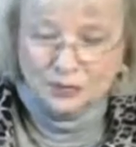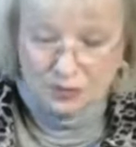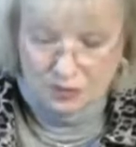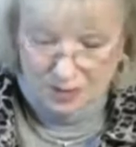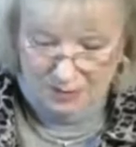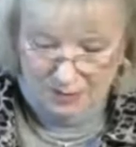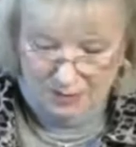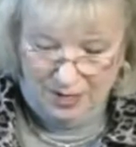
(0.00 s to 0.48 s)

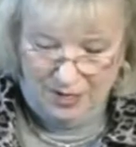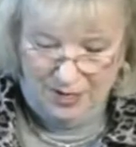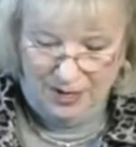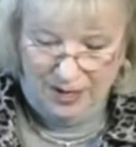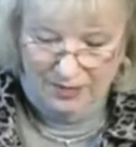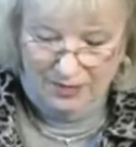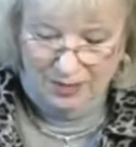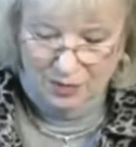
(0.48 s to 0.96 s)
So
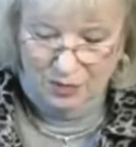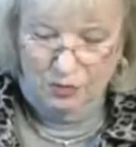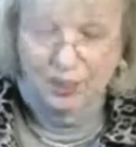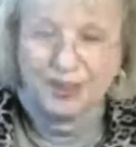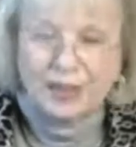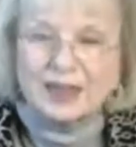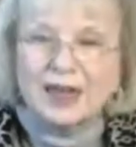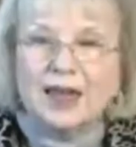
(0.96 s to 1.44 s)
I think
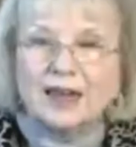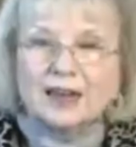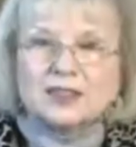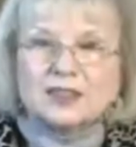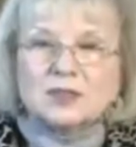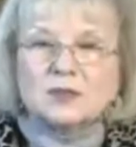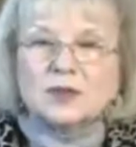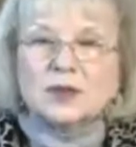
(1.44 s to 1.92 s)
we're getting out
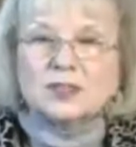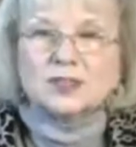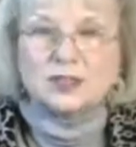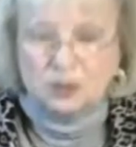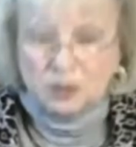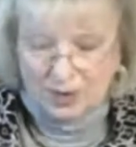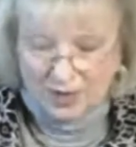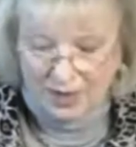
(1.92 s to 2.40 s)
as much
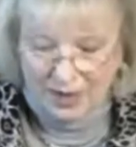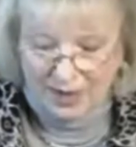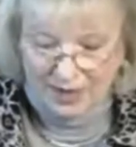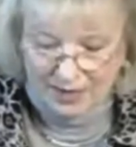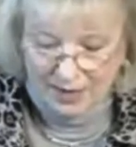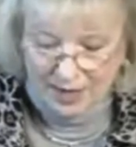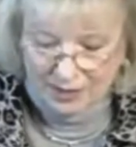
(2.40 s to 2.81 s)
as we can.